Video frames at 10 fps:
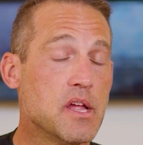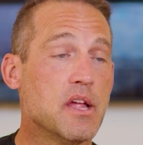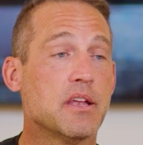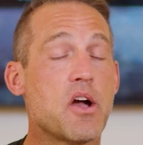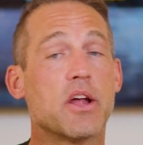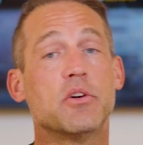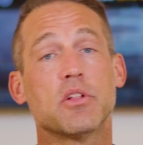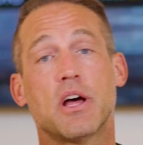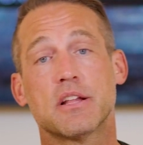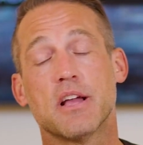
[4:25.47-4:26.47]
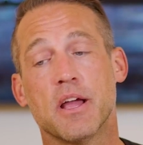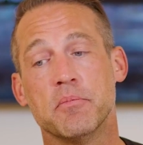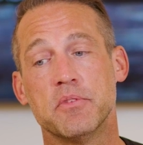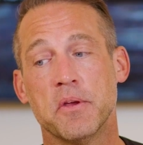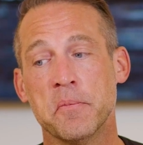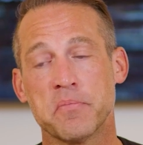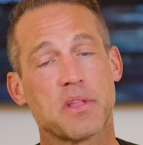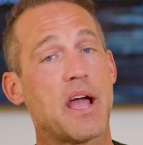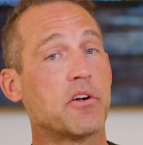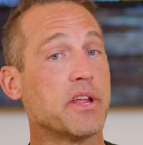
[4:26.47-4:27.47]
Now, I know a lot of times
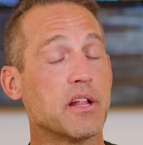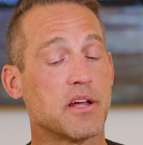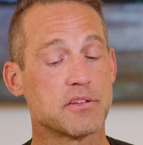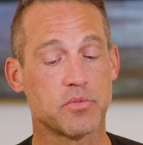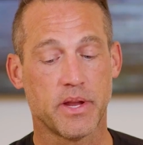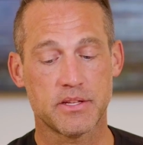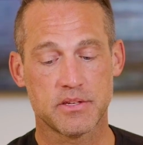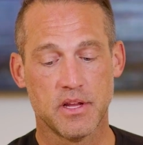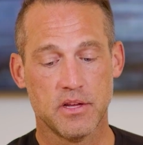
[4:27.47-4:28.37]
I don't eat a lot of sweets.